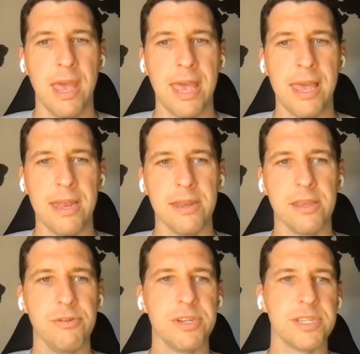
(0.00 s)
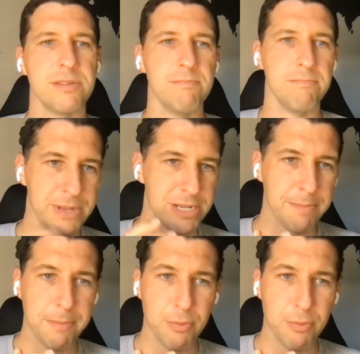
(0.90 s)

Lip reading: And you just build up a